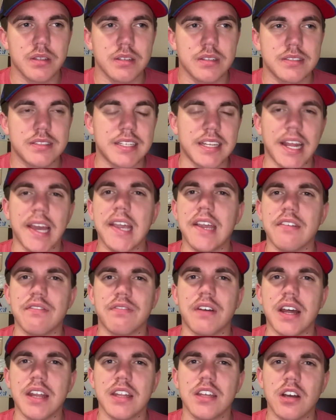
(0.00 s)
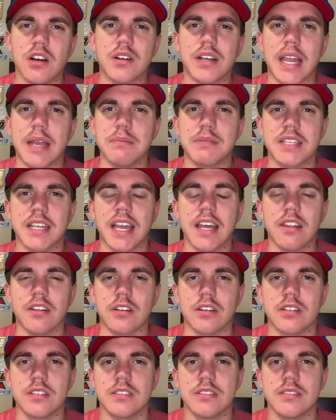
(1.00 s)
today it finally all came
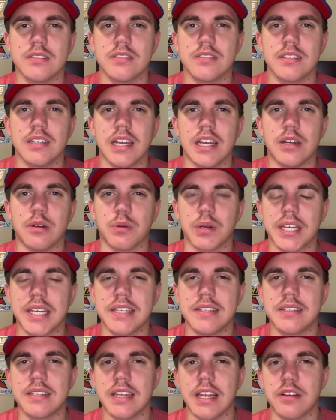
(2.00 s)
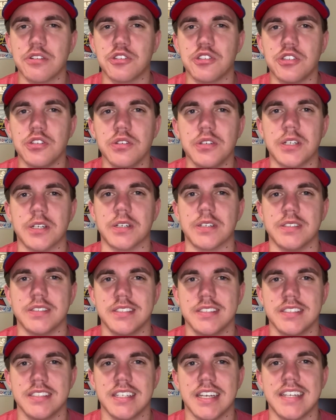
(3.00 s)
together, and Ricky Stenhouse Jr.
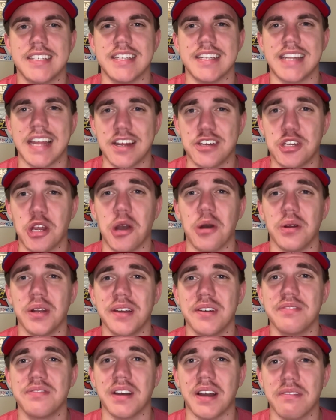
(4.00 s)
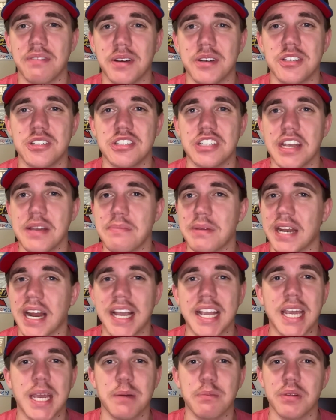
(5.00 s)
is a Daytona 500 champion. I
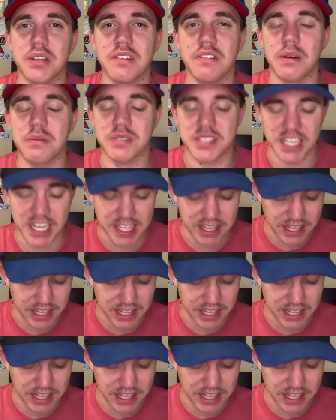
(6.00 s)
can't believe I'm saying